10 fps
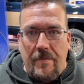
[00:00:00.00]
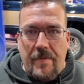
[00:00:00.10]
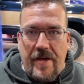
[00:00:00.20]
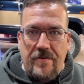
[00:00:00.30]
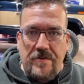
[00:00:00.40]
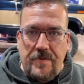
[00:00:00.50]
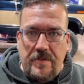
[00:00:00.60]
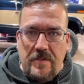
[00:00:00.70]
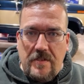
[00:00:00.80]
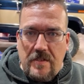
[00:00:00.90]
matters, but
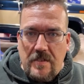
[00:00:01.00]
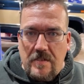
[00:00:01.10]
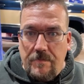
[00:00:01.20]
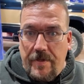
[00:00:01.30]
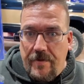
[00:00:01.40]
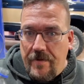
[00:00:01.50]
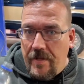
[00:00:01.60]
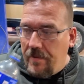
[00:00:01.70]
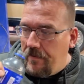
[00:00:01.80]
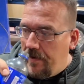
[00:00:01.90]
it's better than
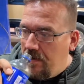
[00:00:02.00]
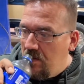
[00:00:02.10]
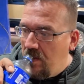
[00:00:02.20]
nothing, right?